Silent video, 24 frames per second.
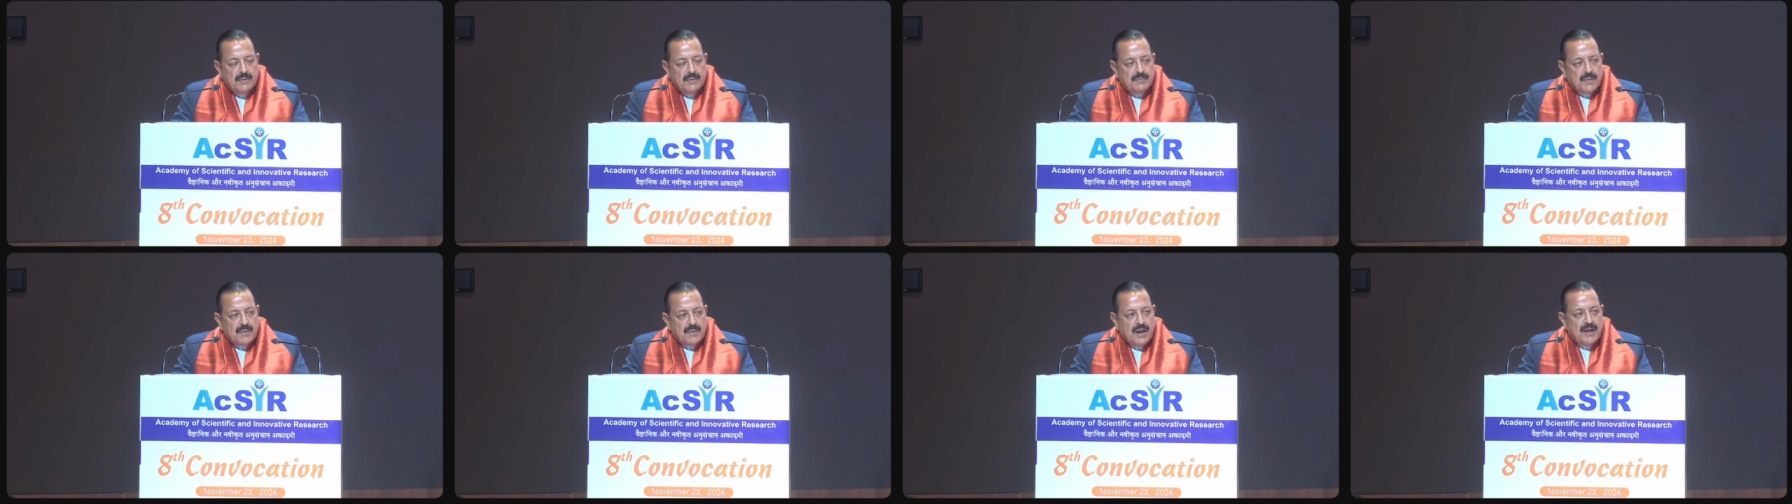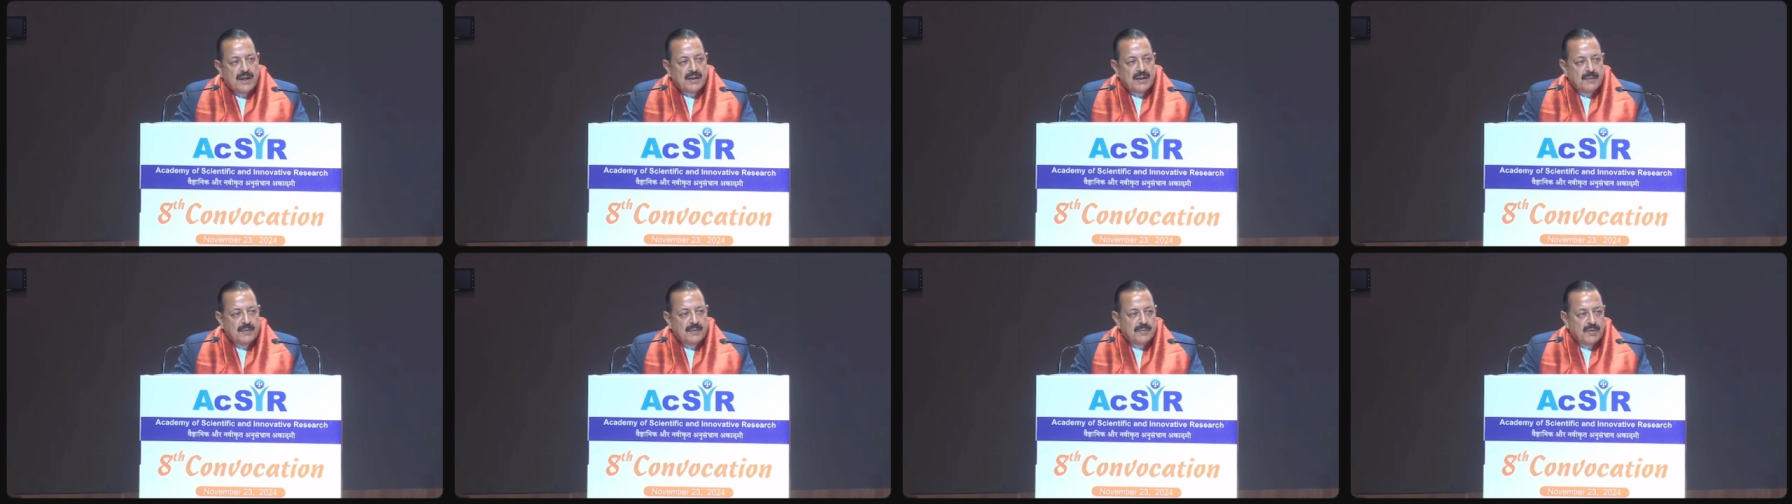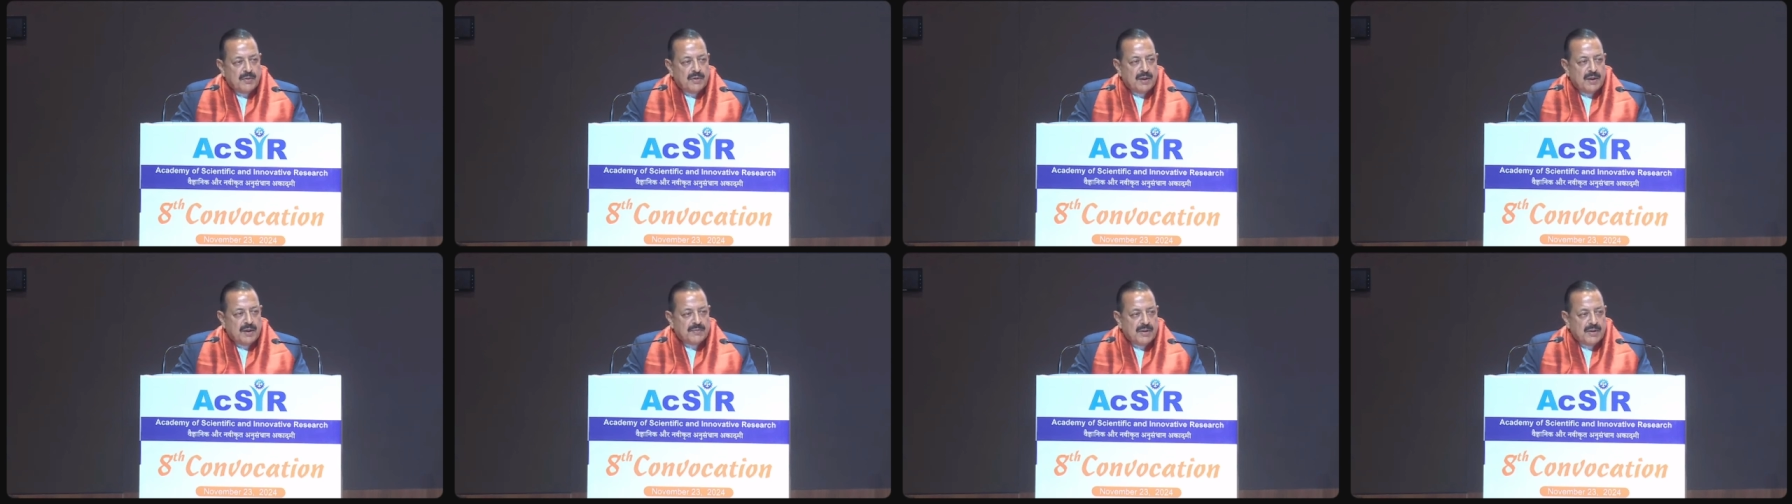priority
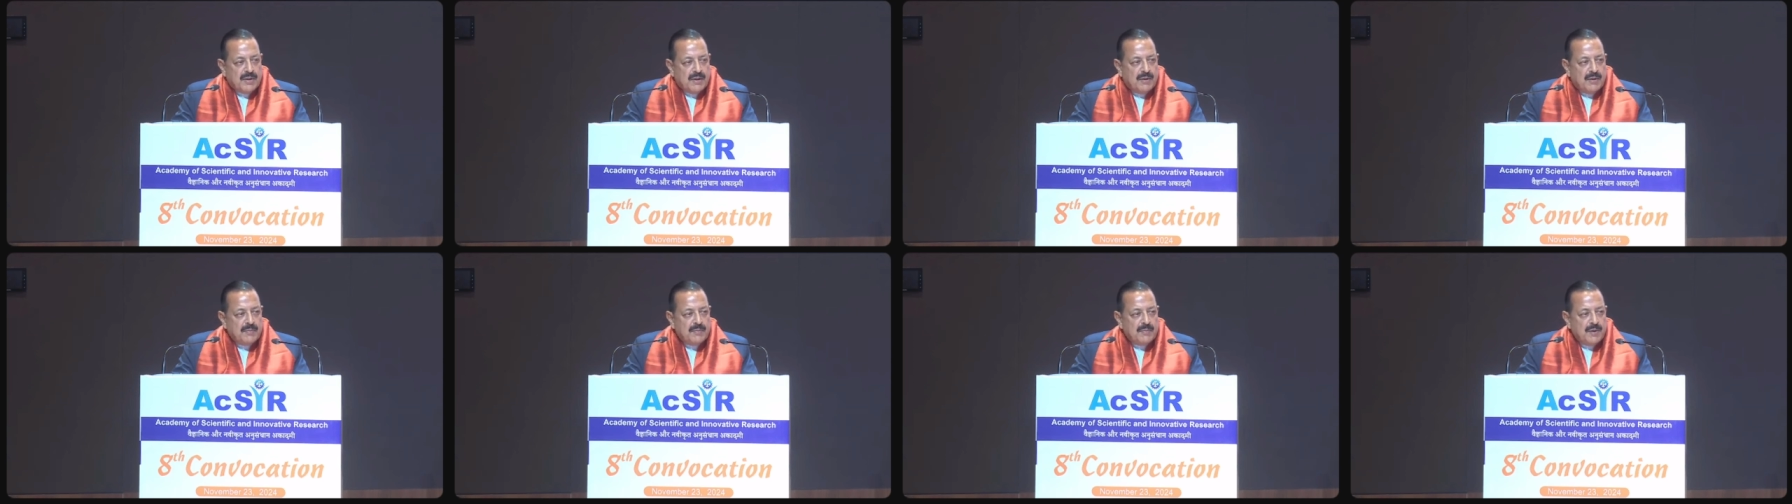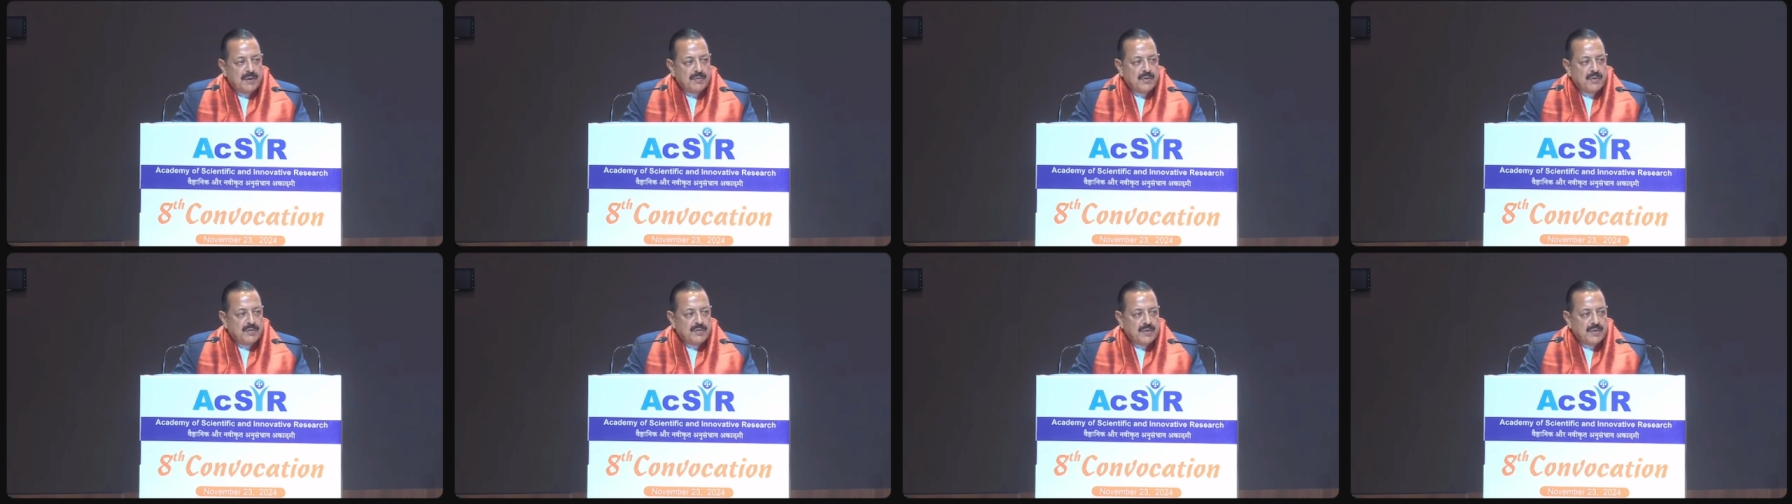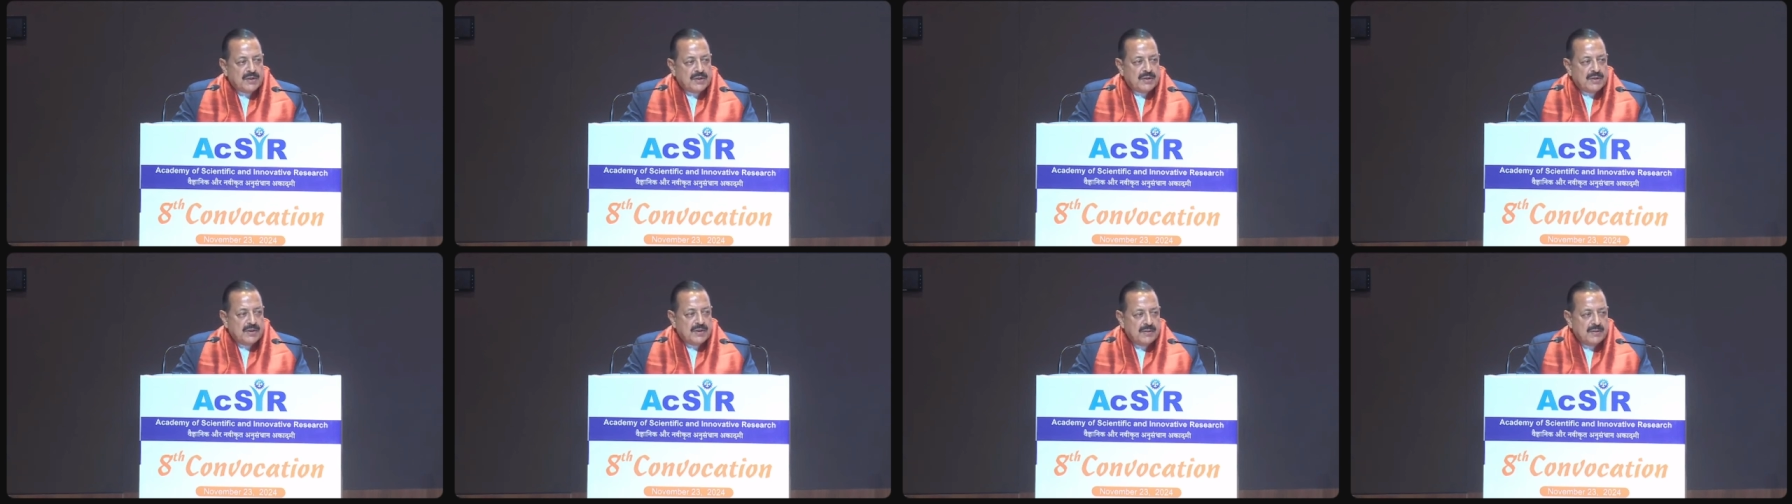program of the government with
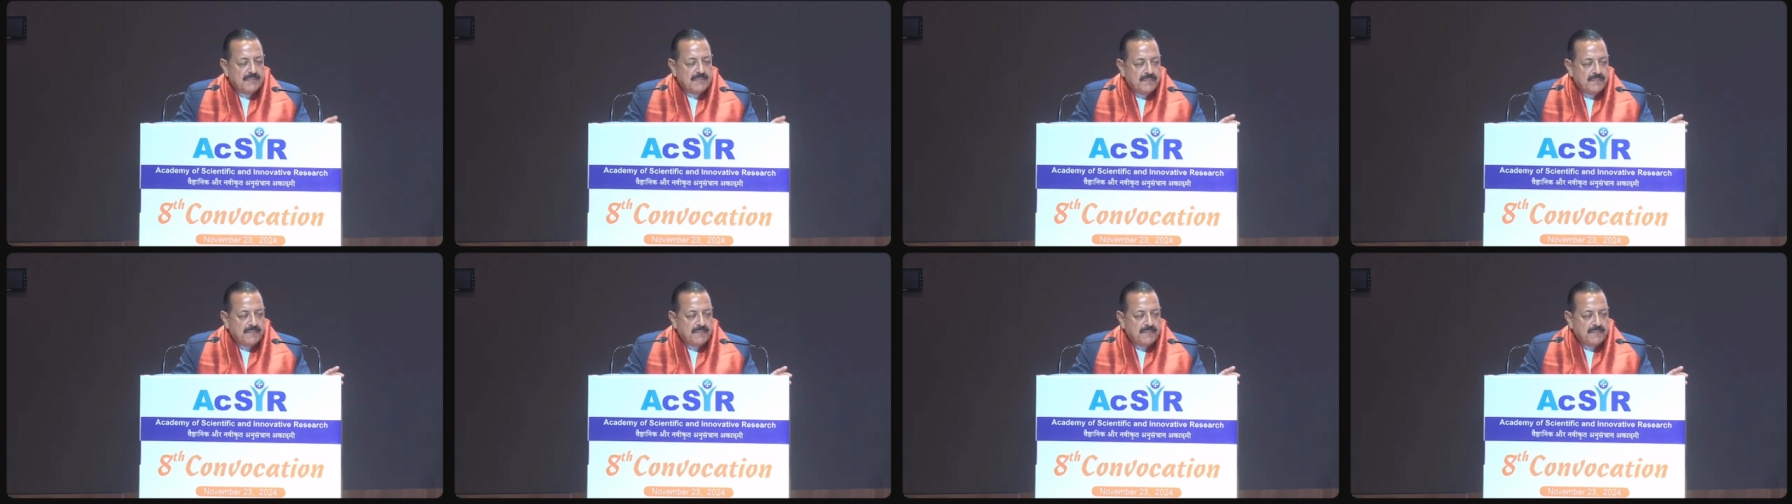which